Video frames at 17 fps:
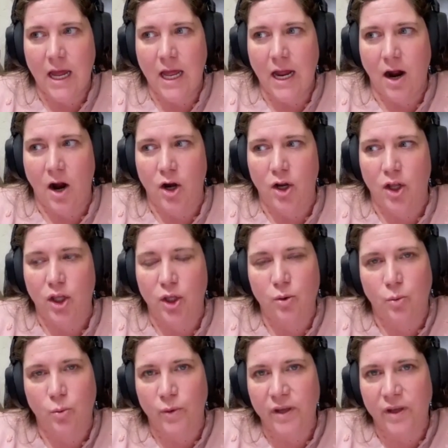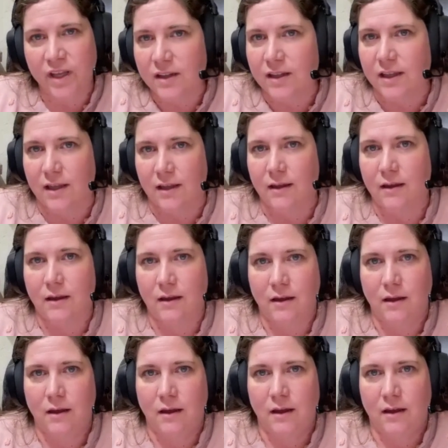Are you willing
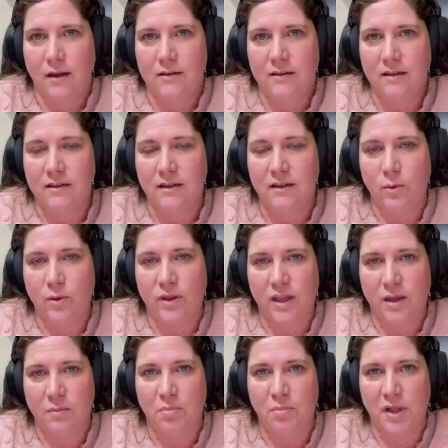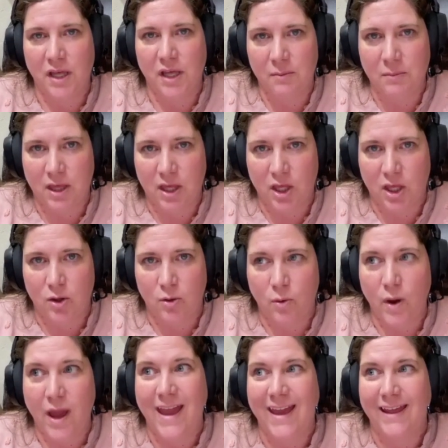to deal with him blaming you
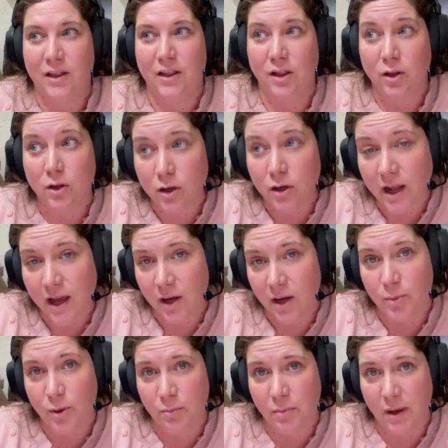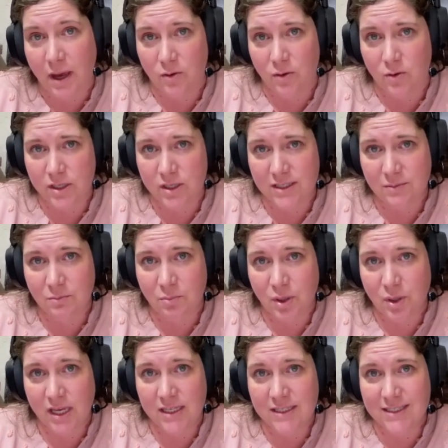and learn how to put boundaries in
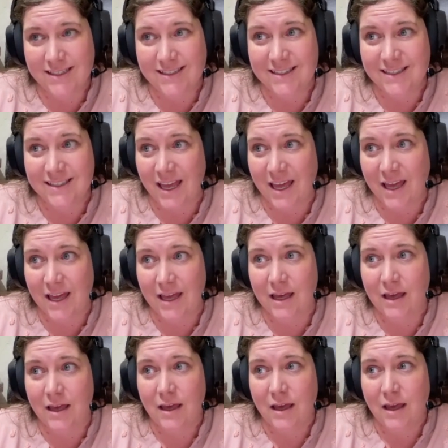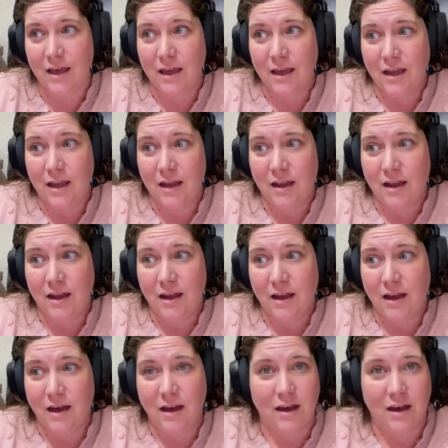place and say,
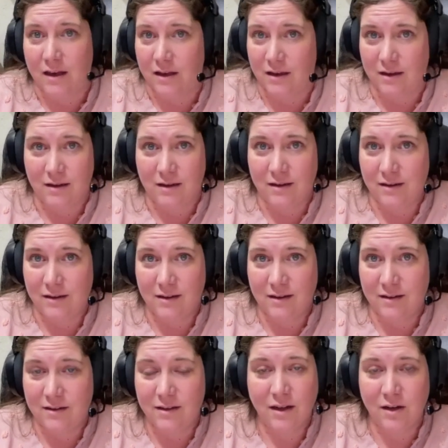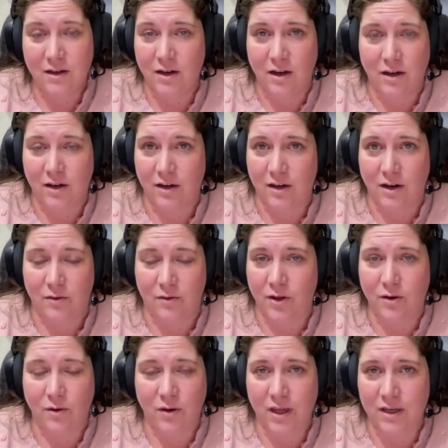uh-uh, no, no, no, no, no. You
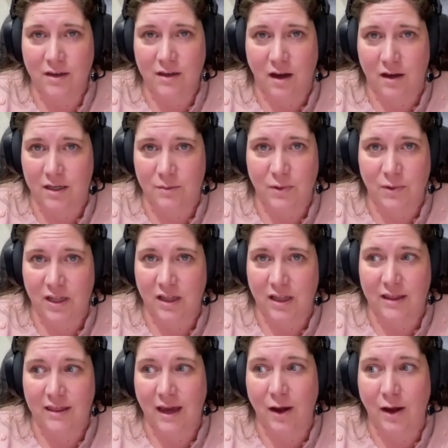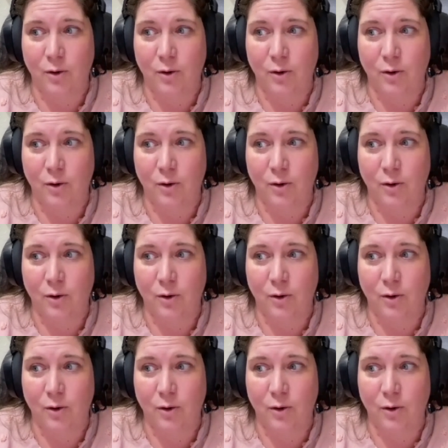don't get to talk to me like that.